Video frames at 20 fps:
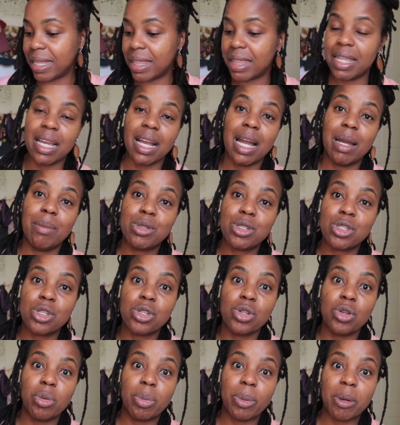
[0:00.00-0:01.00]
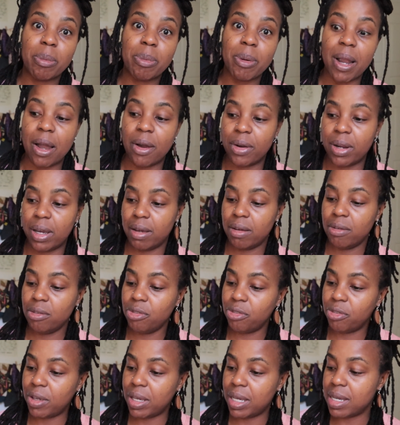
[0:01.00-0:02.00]
thing I'm super proud
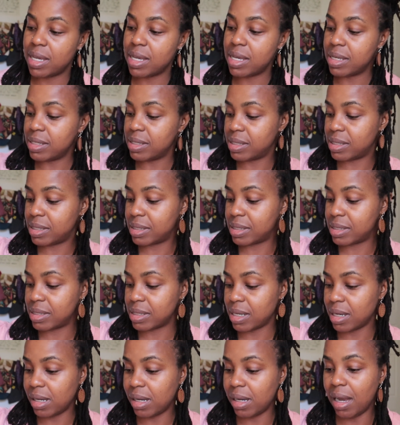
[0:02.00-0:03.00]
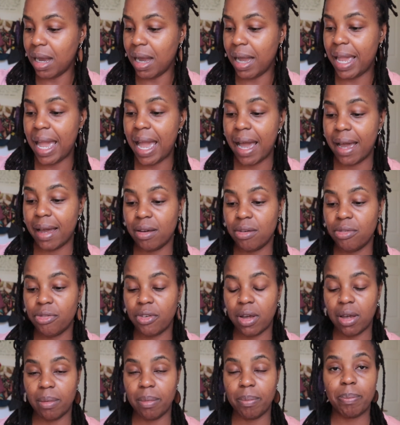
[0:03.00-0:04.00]
of is I
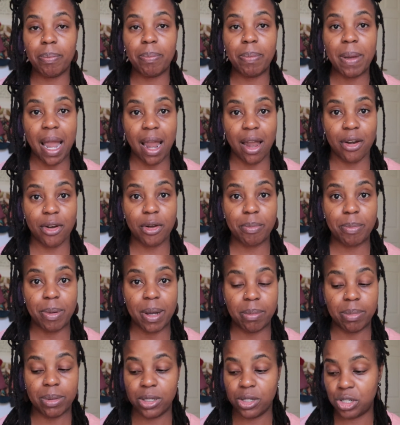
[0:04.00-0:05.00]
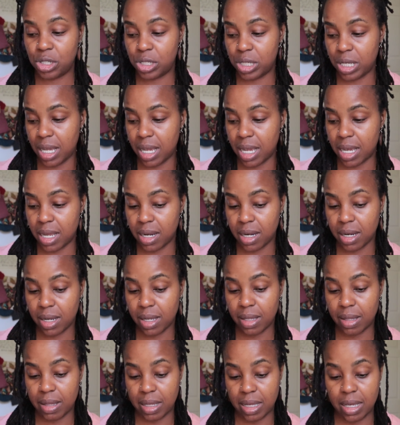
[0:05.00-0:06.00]
have a pattern published in
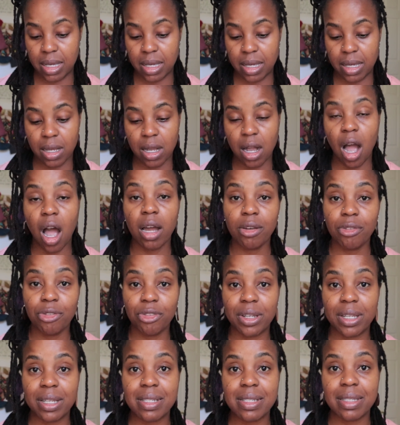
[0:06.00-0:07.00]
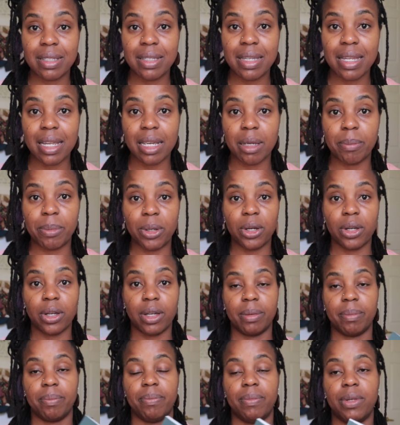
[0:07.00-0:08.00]
the Confident Knitting
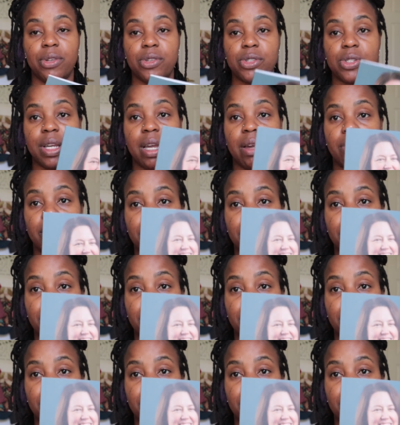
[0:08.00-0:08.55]
book. Here's the cover